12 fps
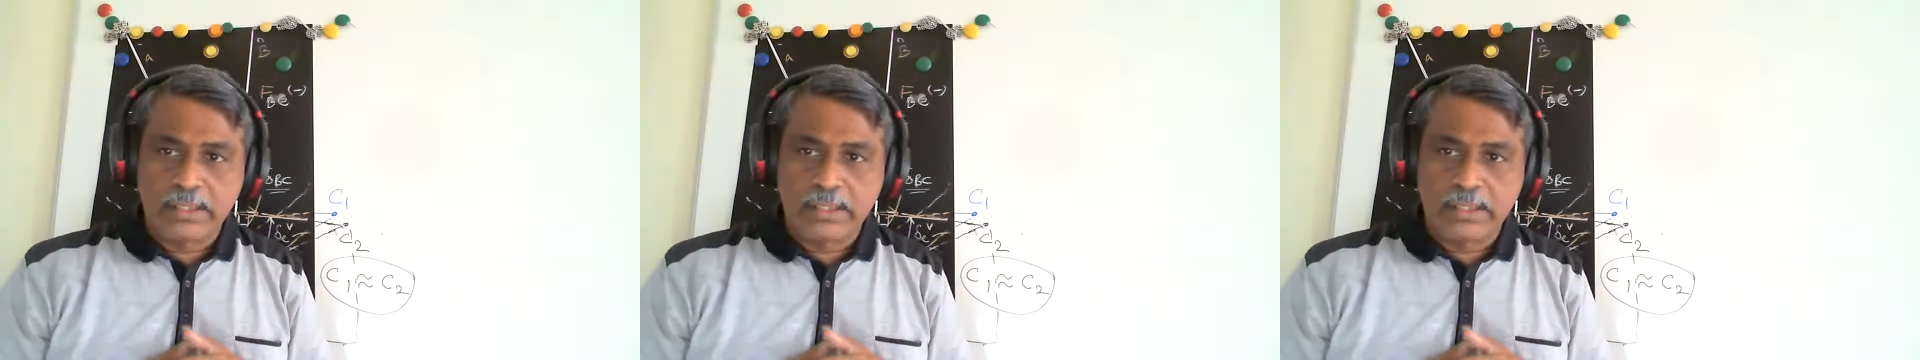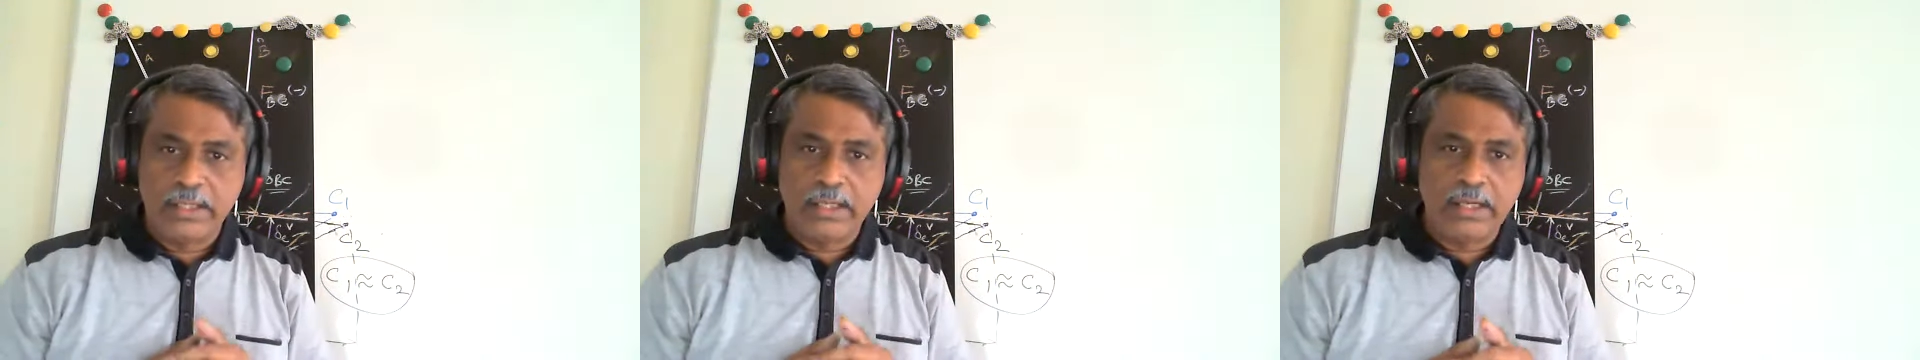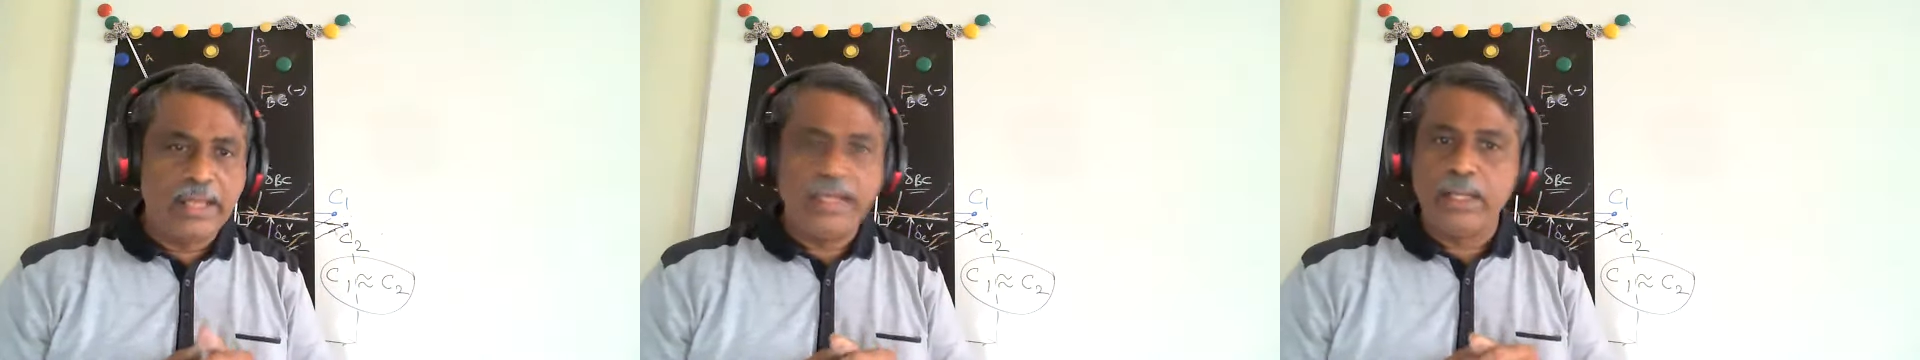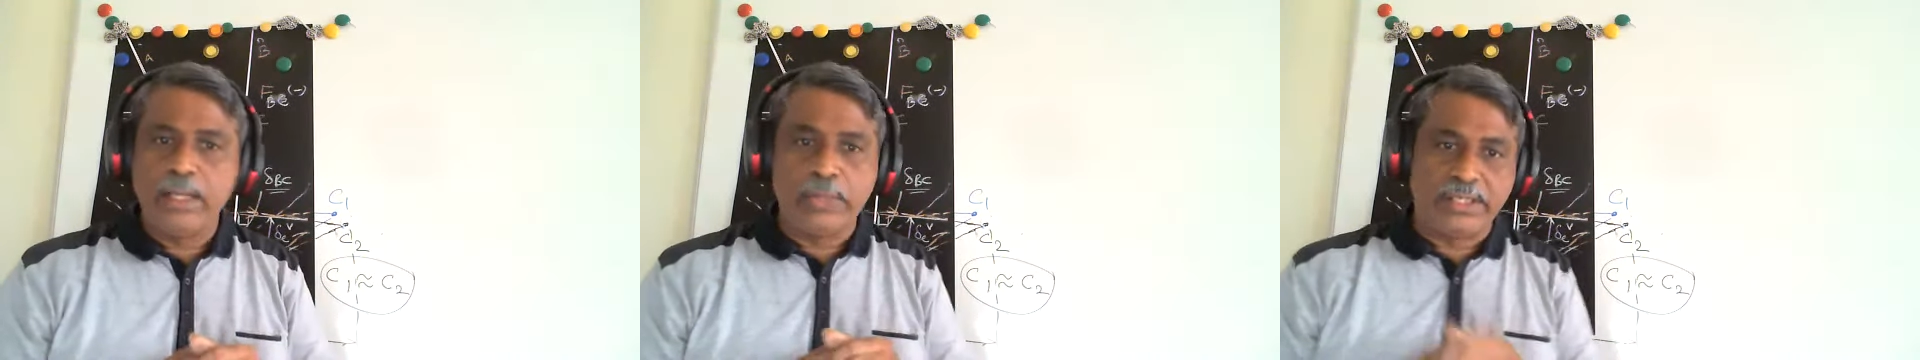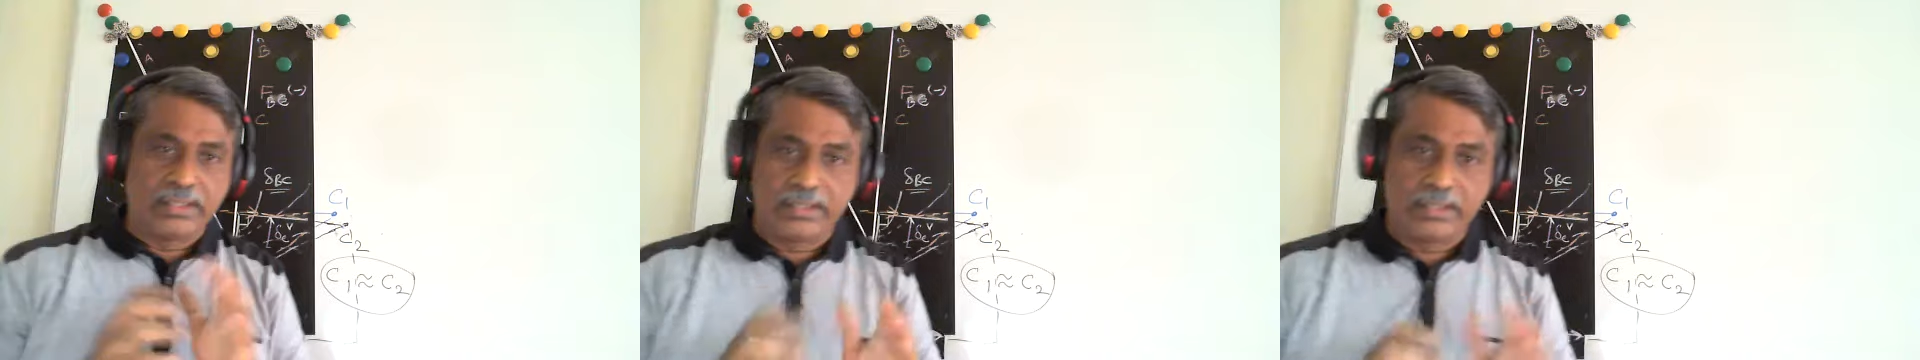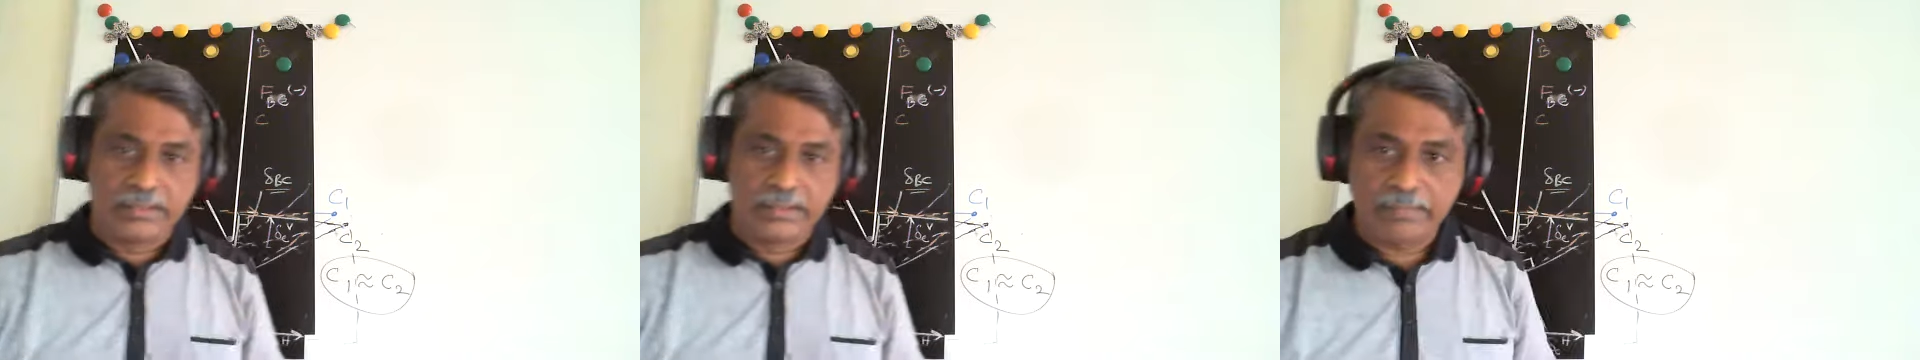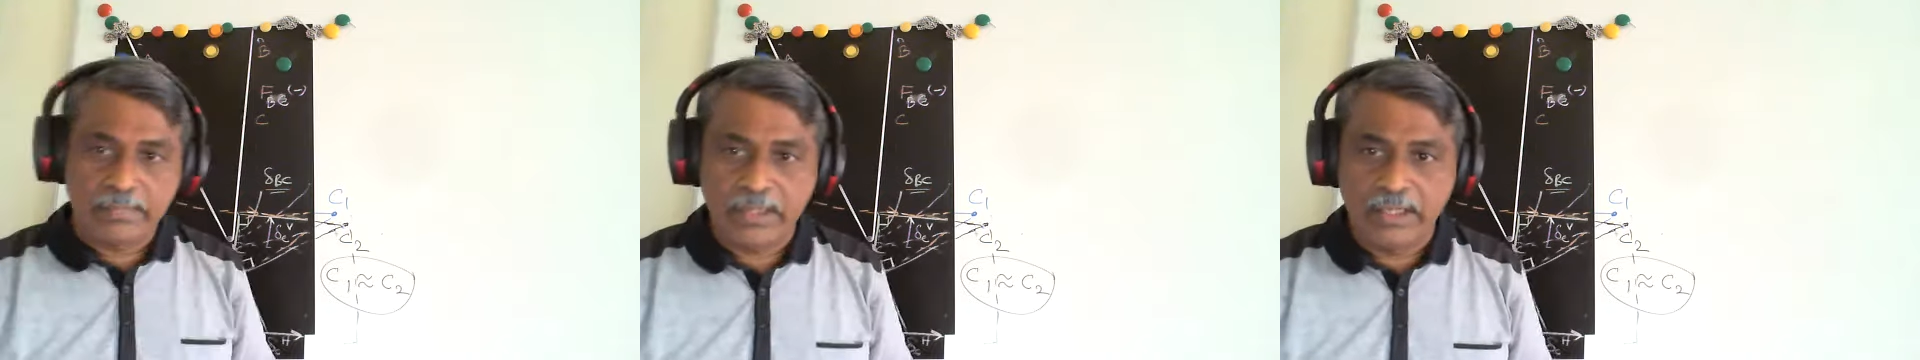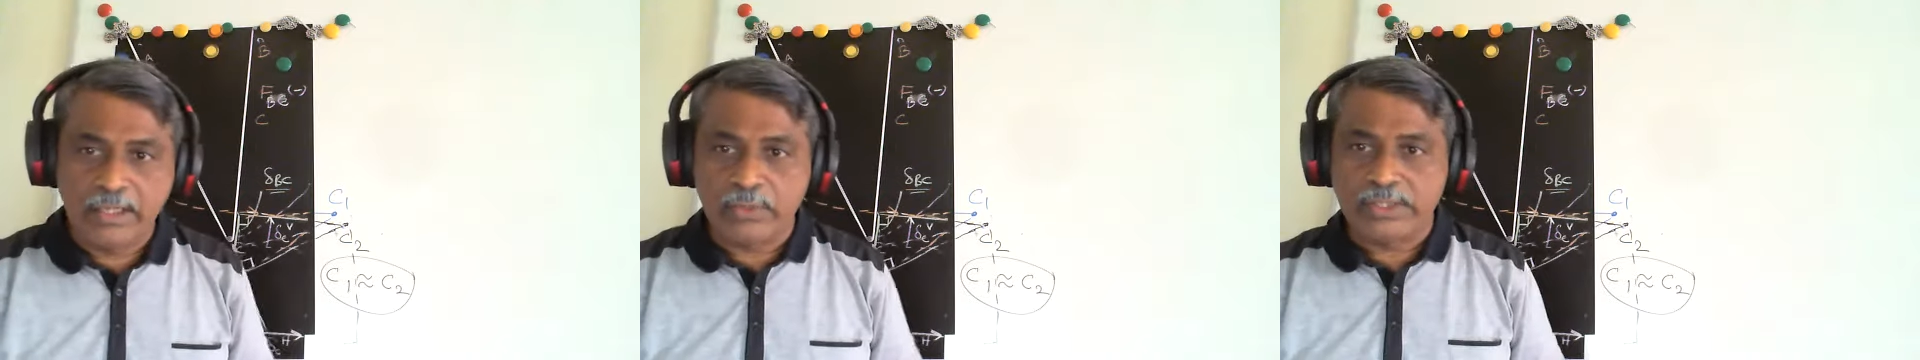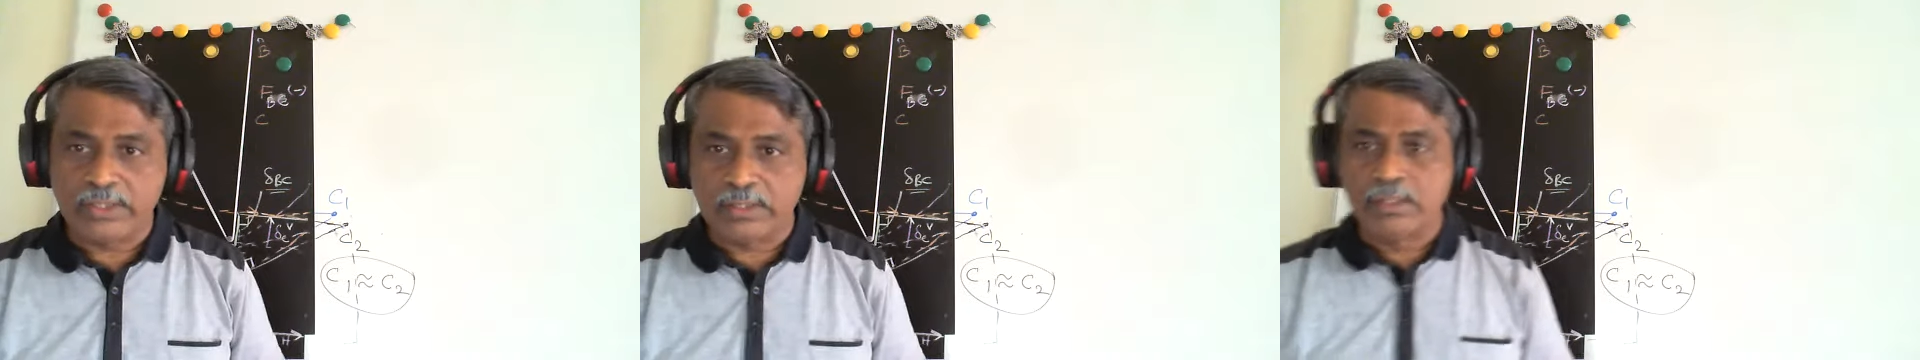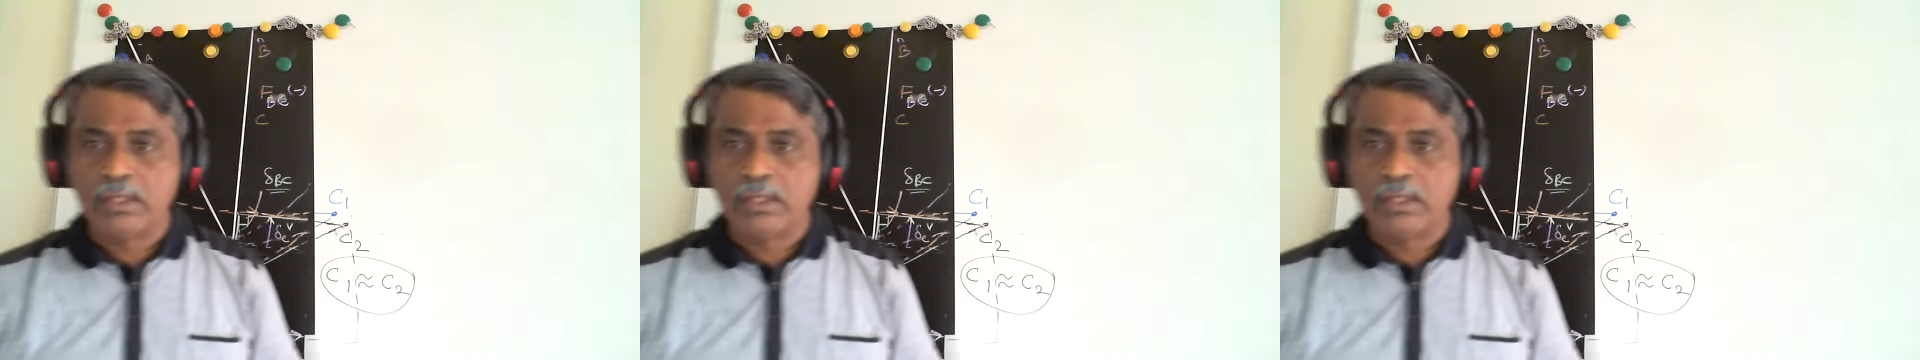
Any questions? Any questions?